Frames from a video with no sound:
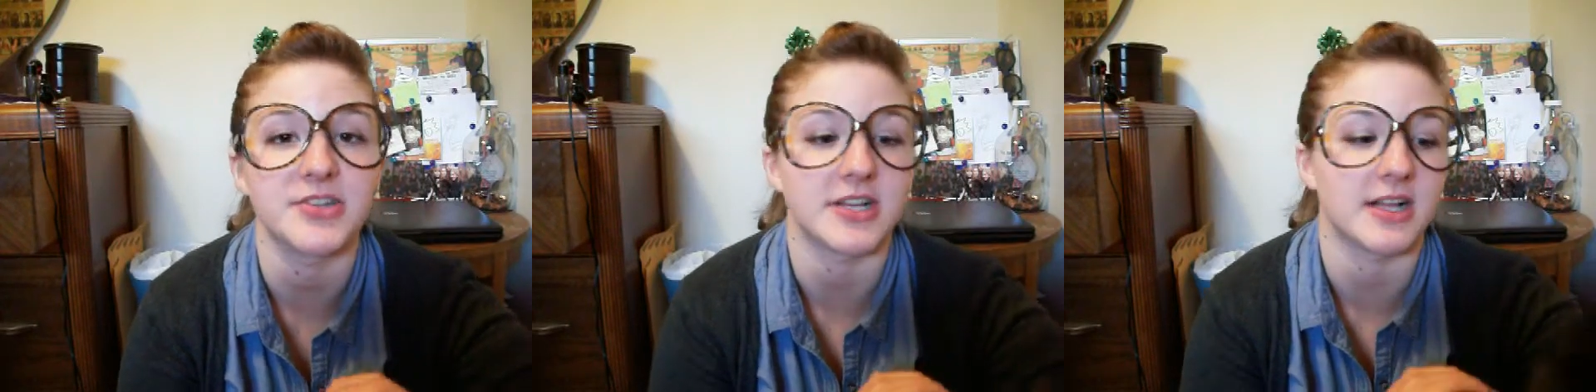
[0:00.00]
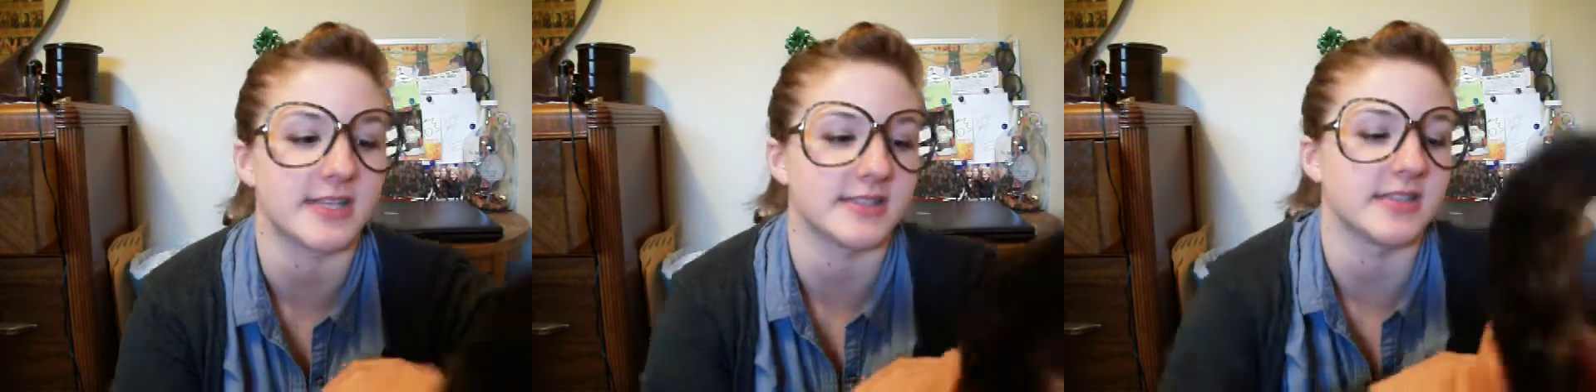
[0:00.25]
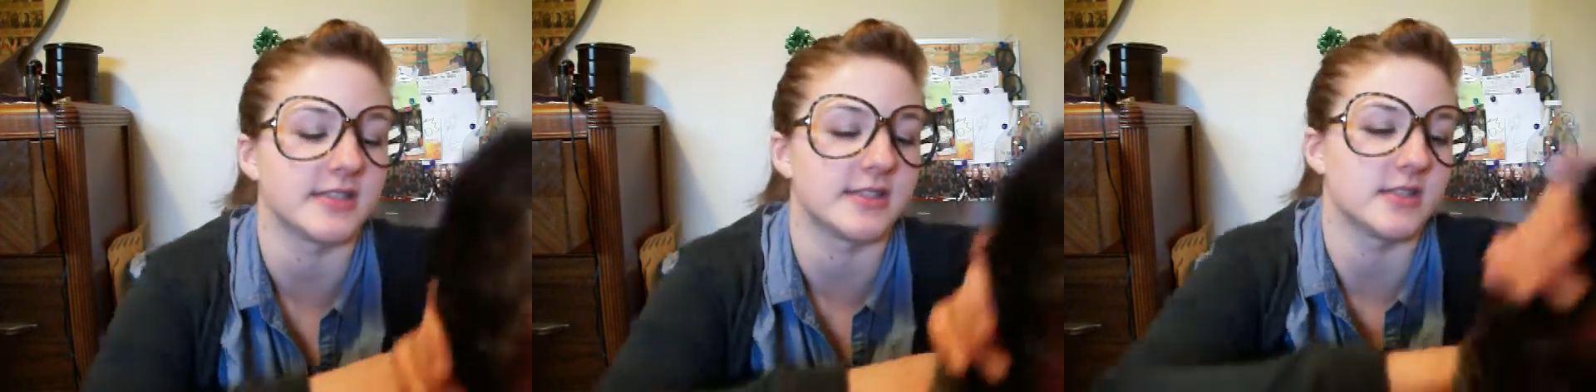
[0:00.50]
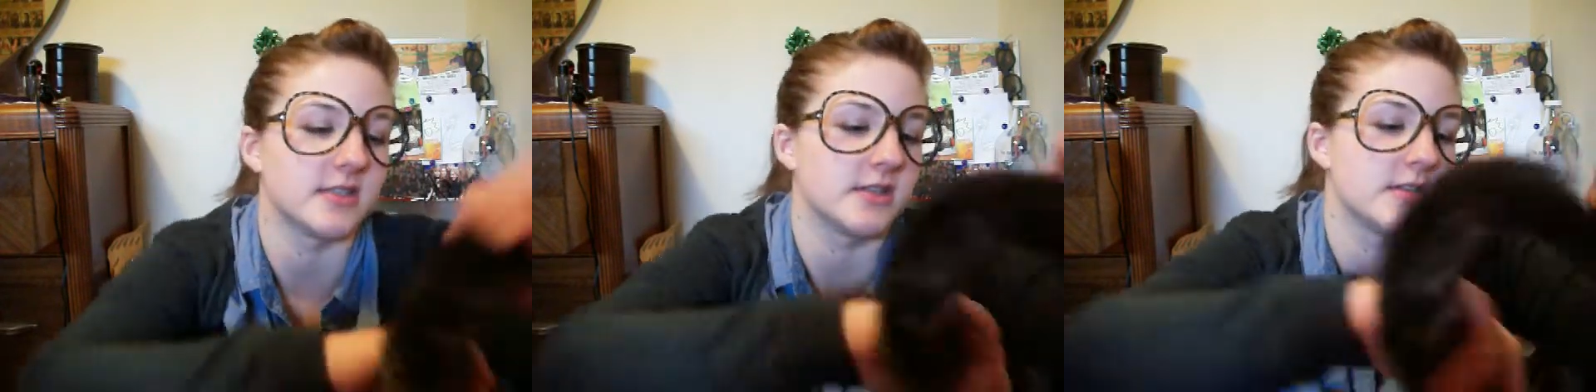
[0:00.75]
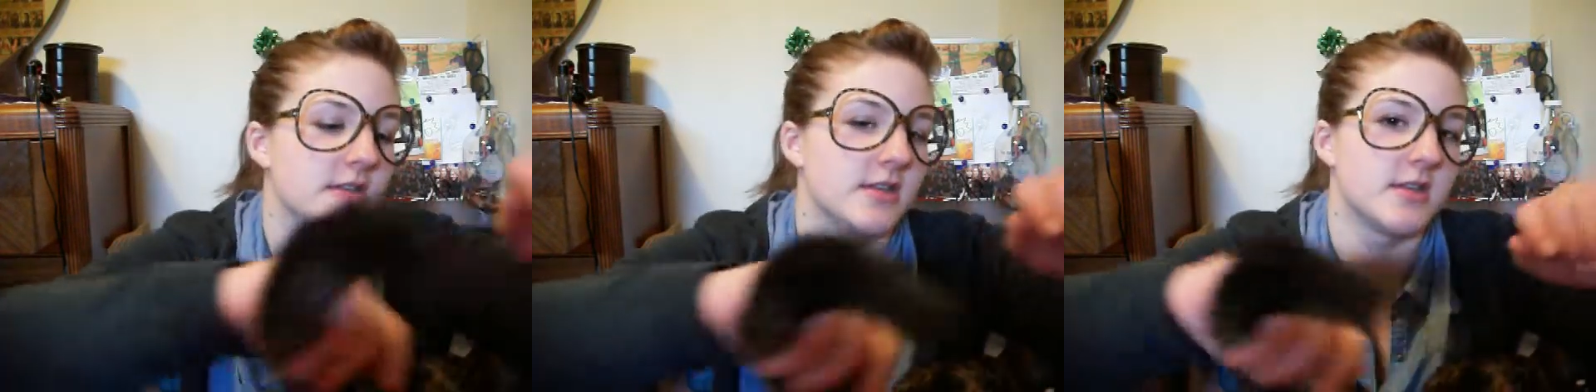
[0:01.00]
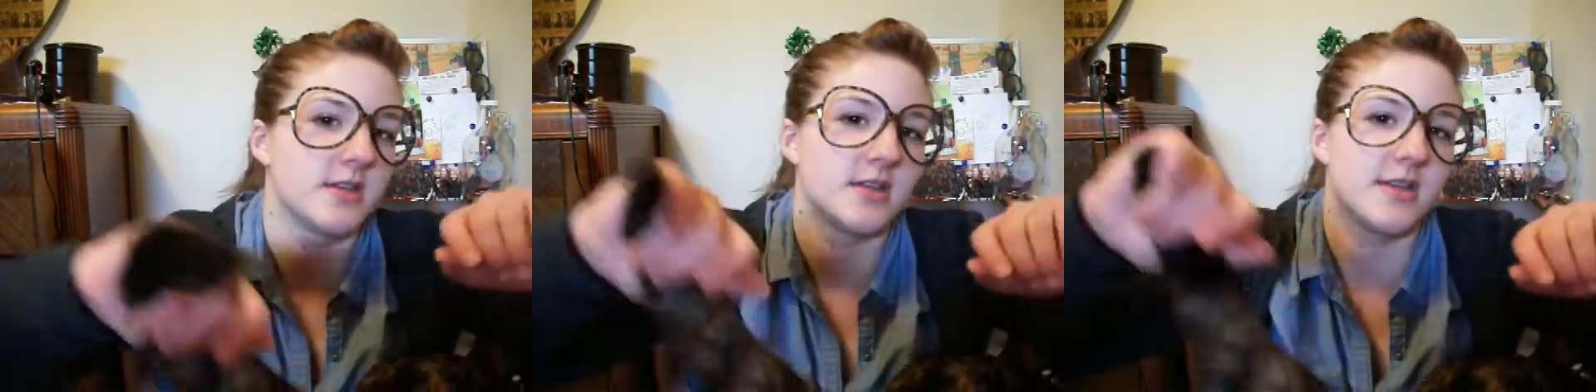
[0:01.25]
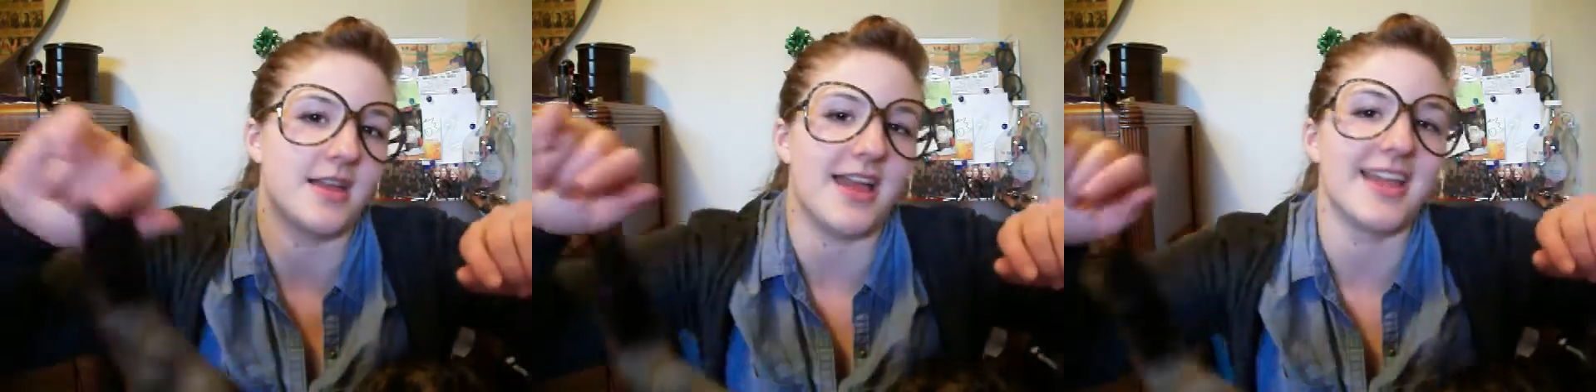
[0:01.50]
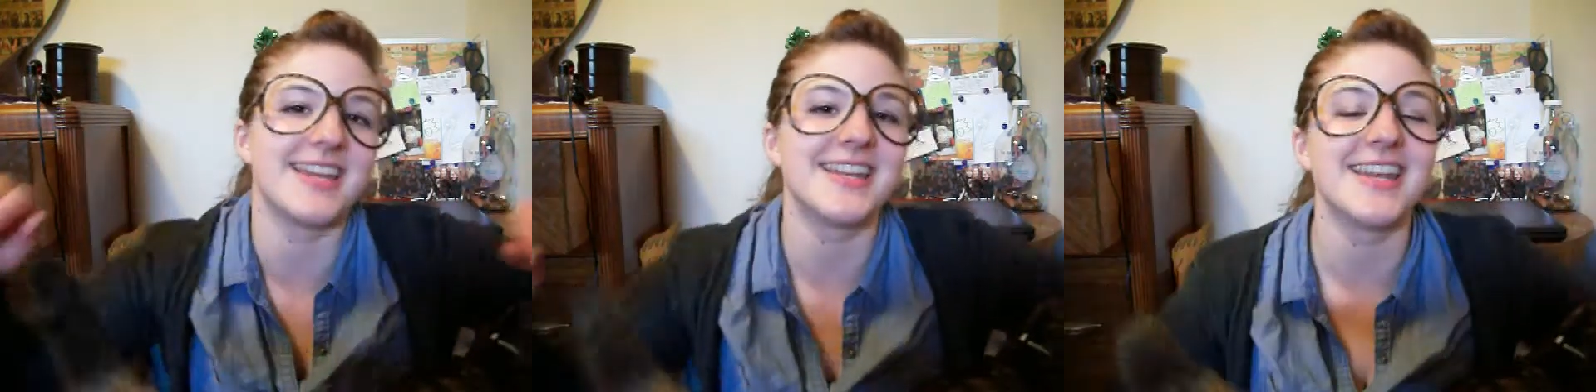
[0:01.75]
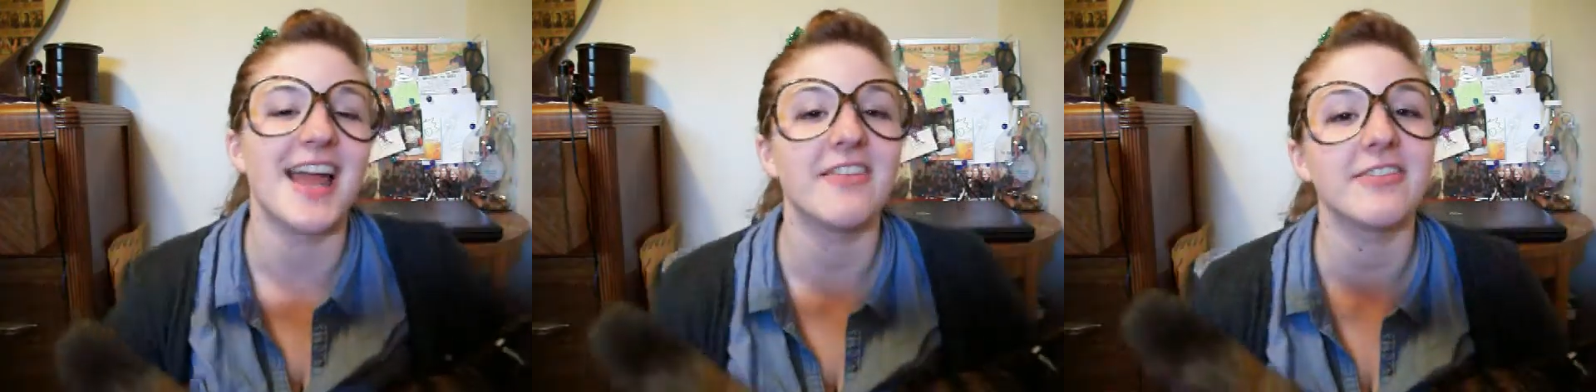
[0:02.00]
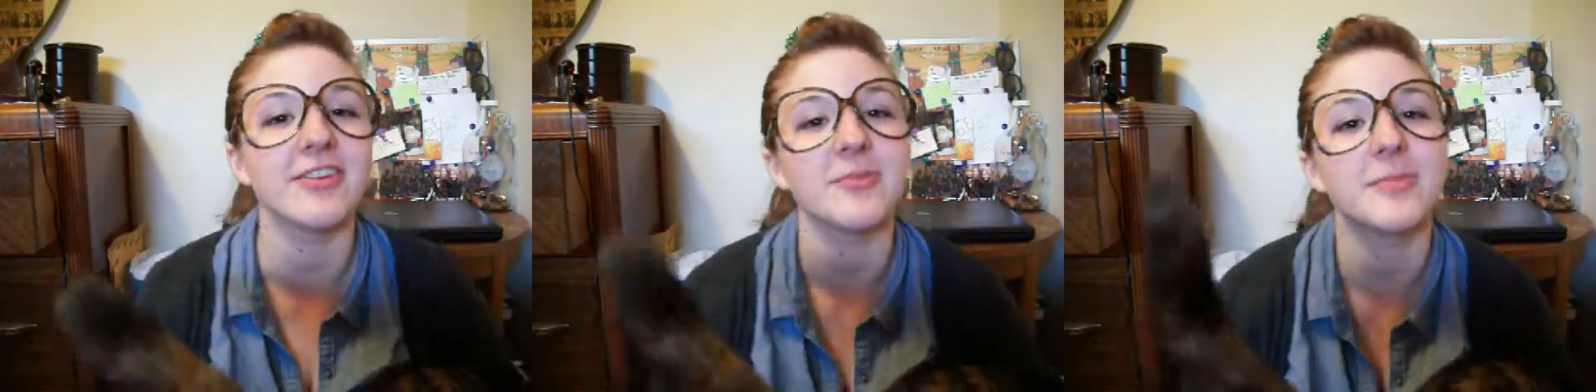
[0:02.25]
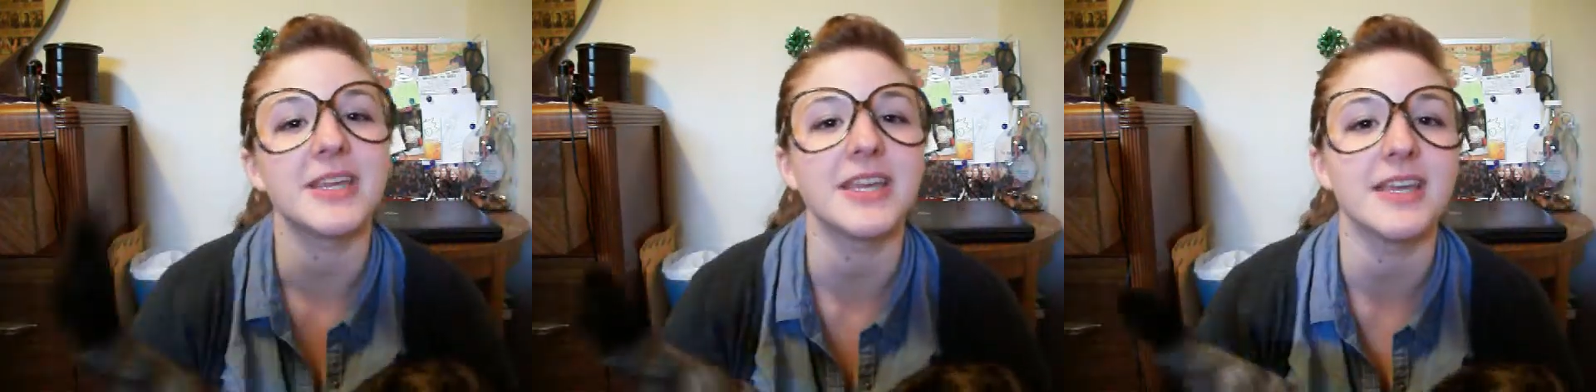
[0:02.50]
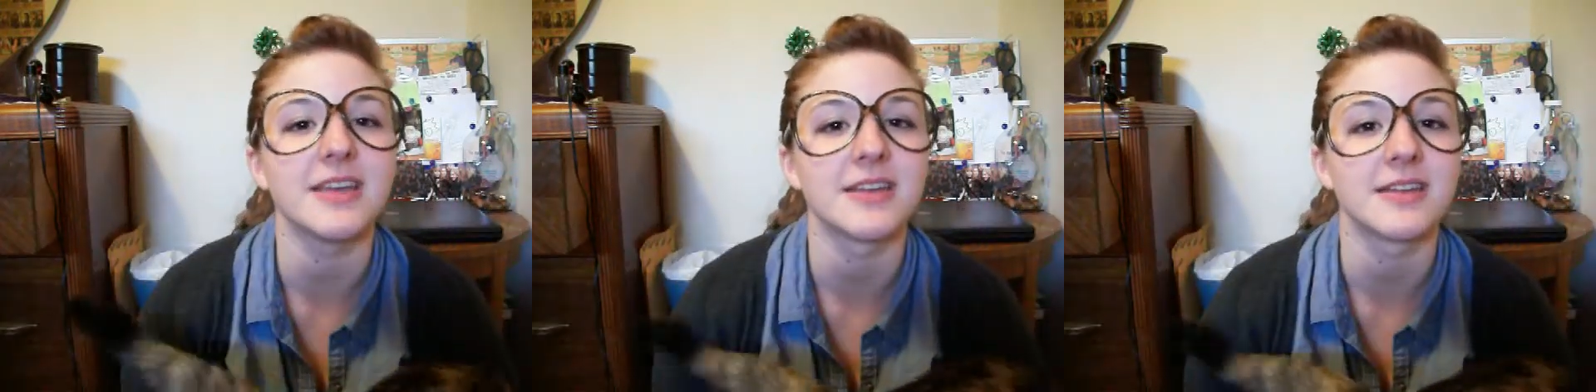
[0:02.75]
classes. I can never be